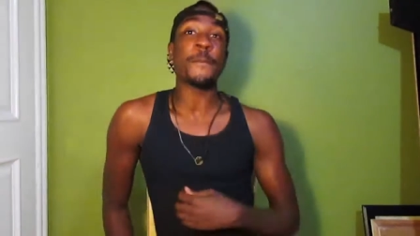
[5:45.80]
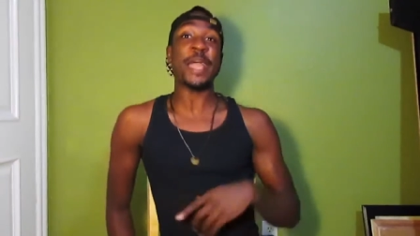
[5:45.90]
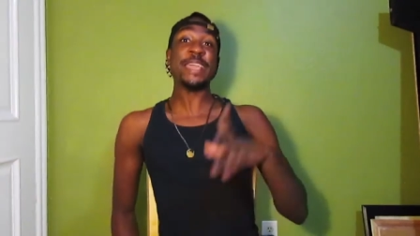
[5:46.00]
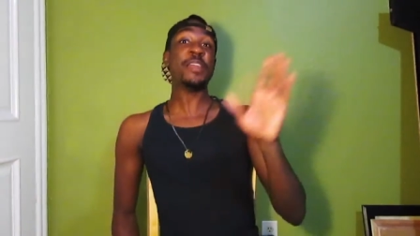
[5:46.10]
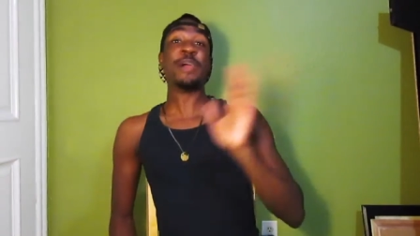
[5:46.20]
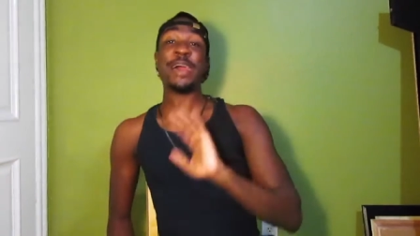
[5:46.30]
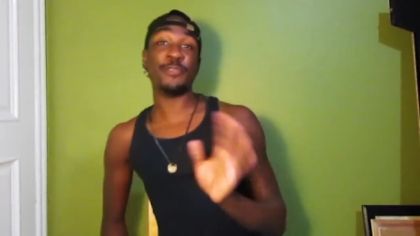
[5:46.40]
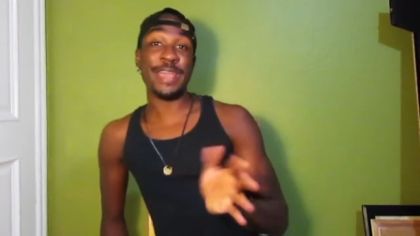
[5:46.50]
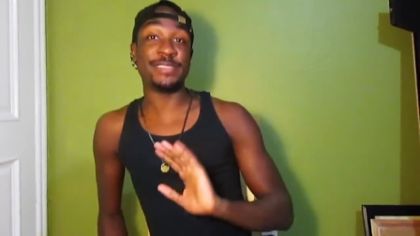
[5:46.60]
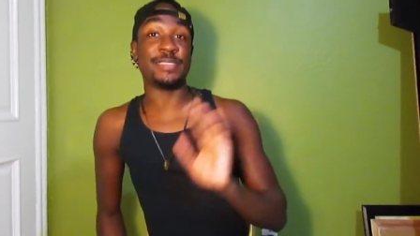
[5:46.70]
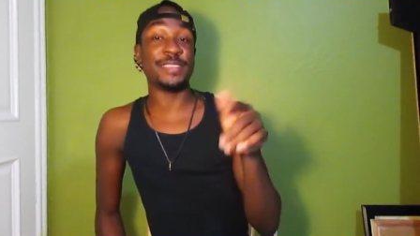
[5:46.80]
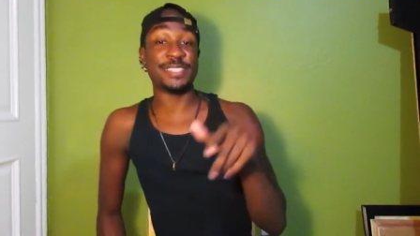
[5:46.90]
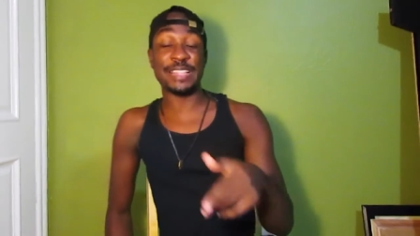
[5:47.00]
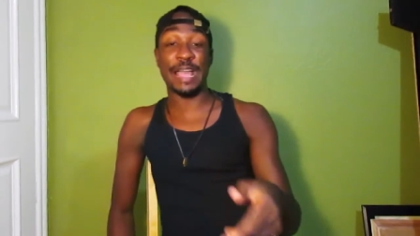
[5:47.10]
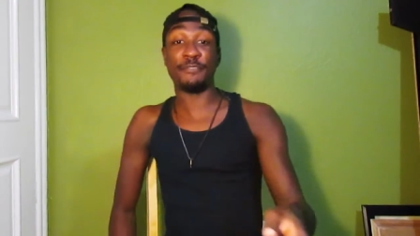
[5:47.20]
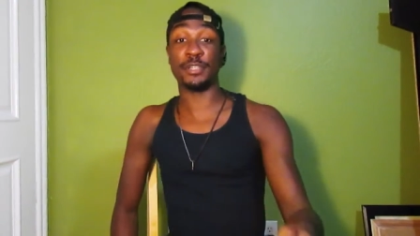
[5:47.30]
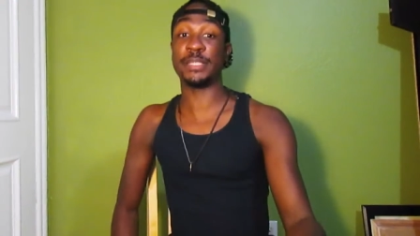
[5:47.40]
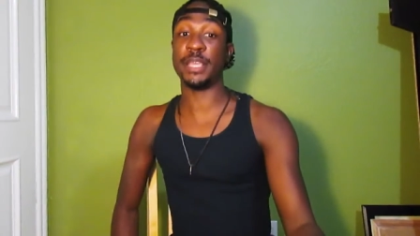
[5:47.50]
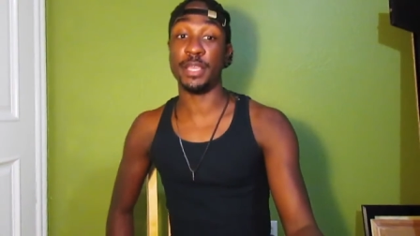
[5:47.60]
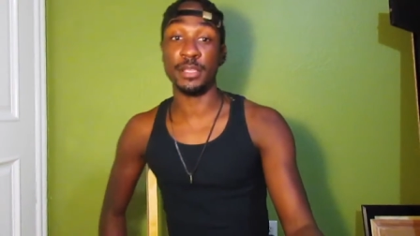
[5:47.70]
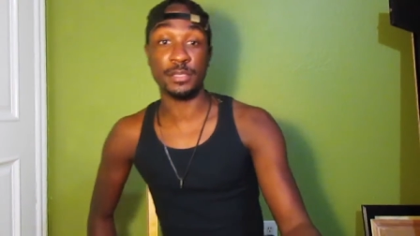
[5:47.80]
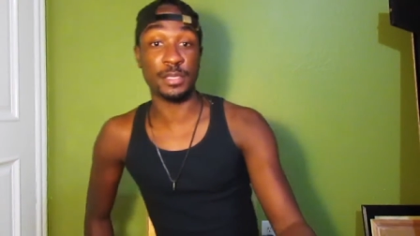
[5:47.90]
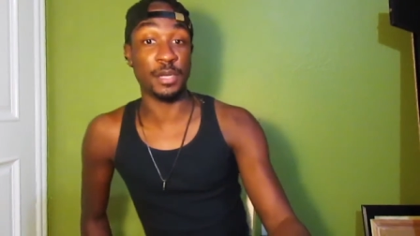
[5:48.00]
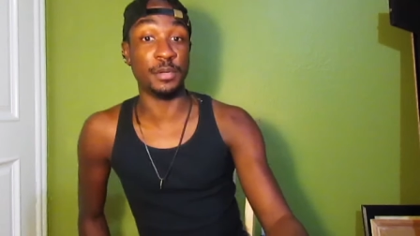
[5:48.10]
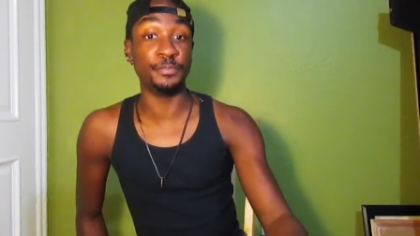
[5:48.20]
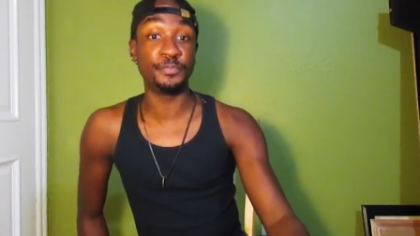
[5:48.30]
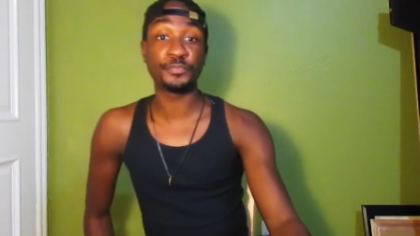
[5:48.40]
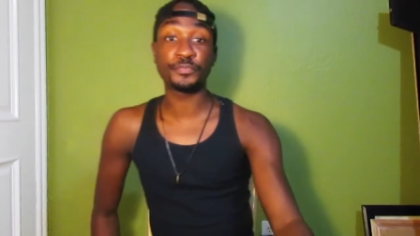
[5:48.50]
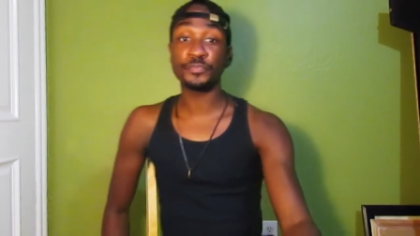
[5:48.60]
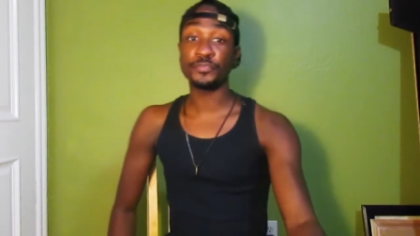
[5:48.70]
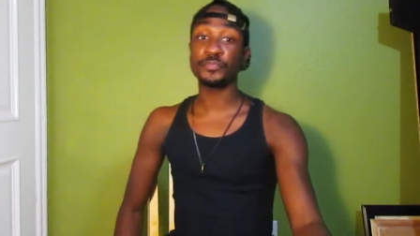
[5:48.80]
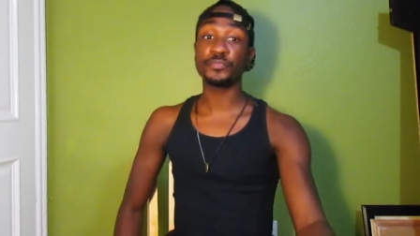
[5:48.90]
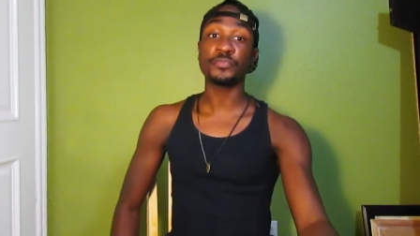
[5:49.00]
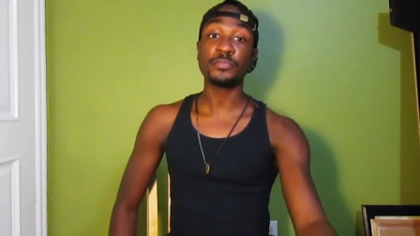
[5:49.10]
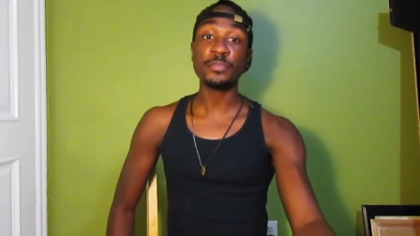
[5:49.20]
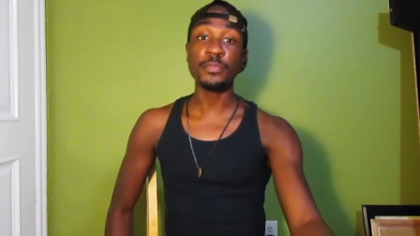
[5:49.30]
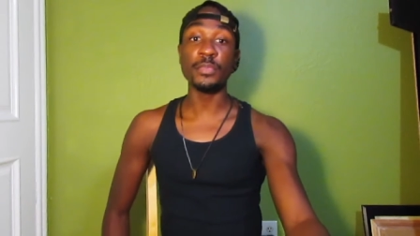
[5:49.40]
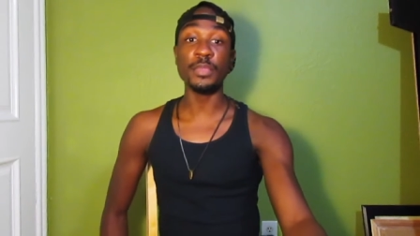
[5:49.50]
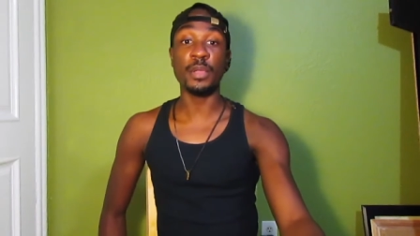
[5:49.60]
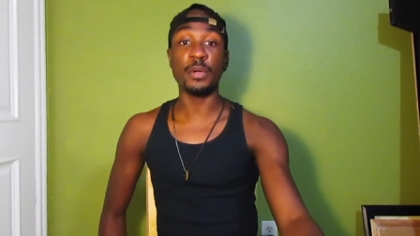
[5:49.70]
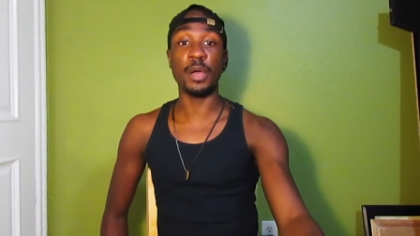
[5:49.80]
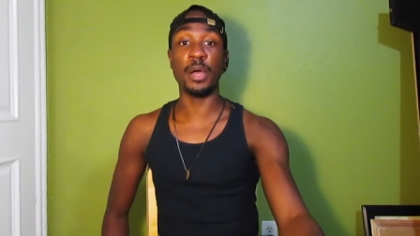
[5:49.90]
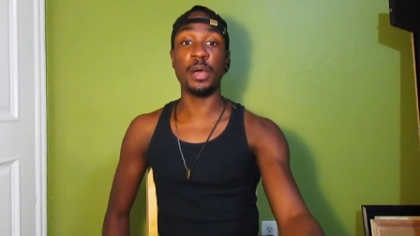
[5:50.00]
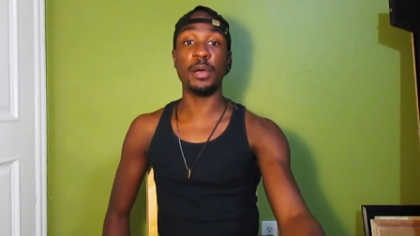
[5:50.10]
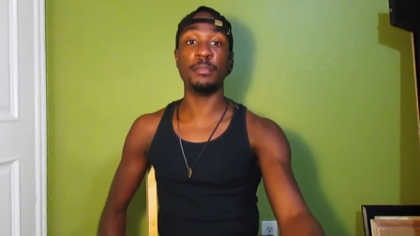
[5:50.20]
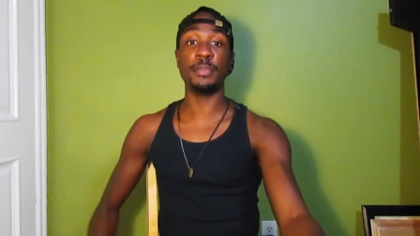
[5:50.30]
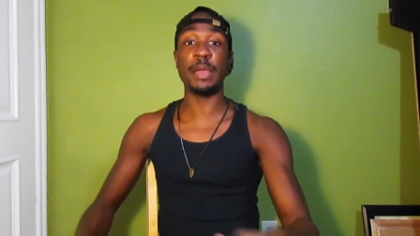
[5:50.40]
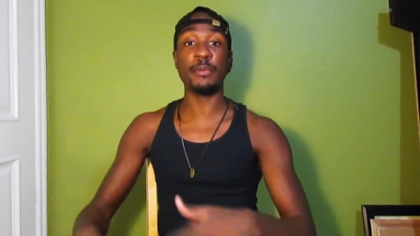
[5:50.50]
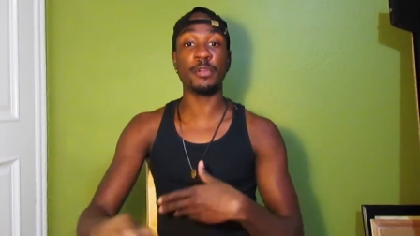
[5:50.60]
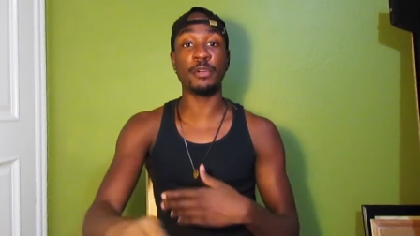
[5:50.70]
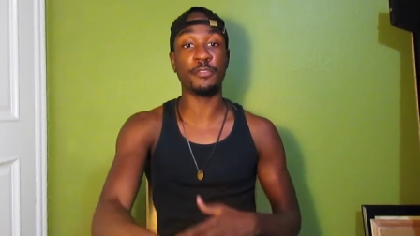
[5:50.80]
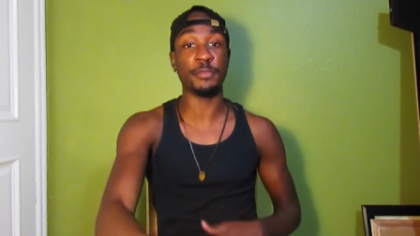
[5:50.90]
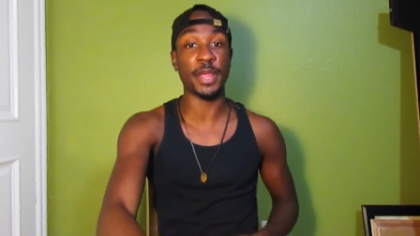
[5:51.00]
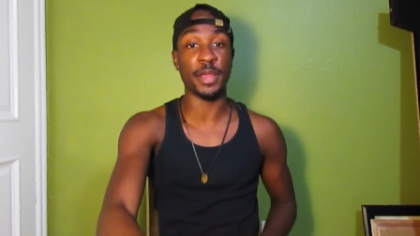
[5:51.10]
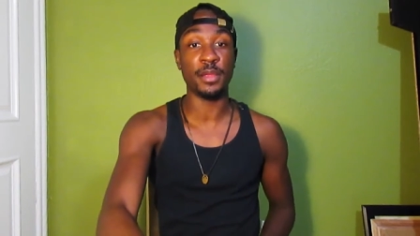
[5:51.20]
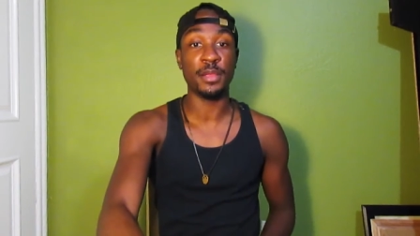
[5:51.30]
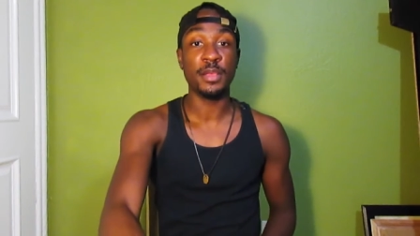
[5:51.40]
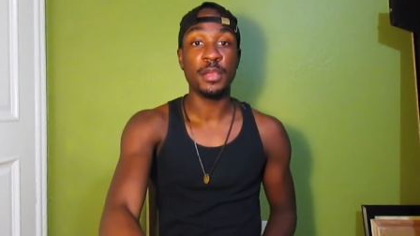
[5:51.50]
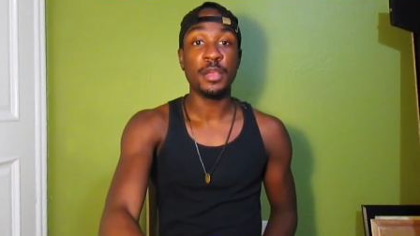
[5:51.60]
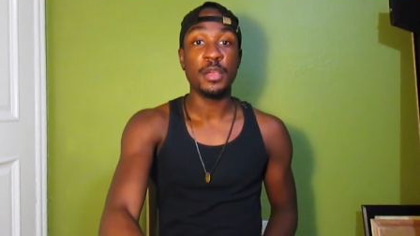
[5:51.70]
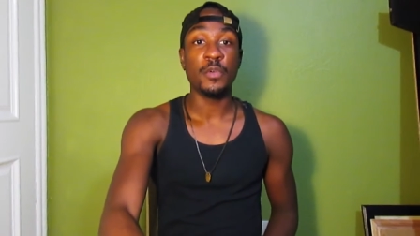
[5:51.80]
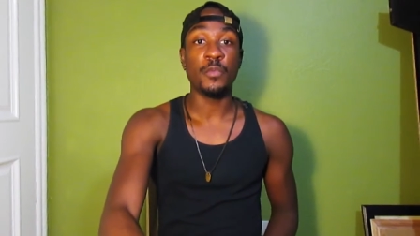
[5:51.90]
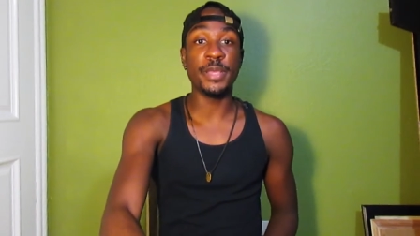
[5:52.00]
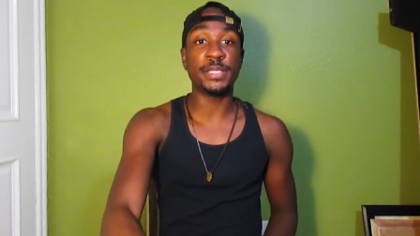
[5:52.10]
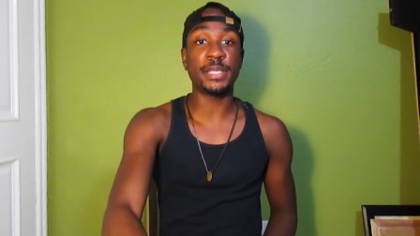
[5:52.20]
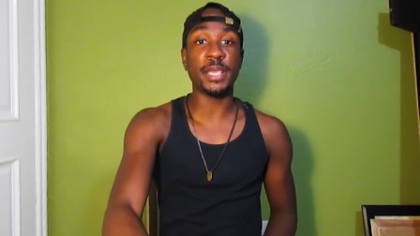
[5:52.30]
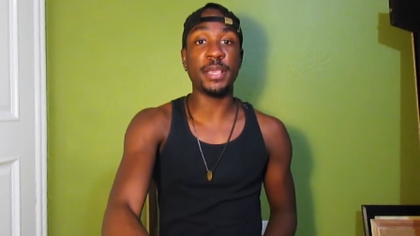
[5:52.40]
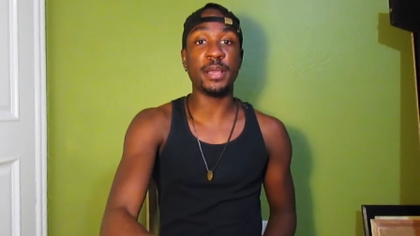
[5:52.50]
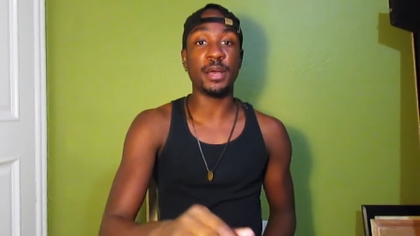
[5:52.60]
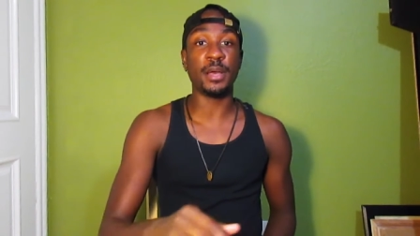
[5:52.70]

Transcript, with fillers: And y'all know I don't edit stuff. This is live on the scene. So, now we're going from there. We see,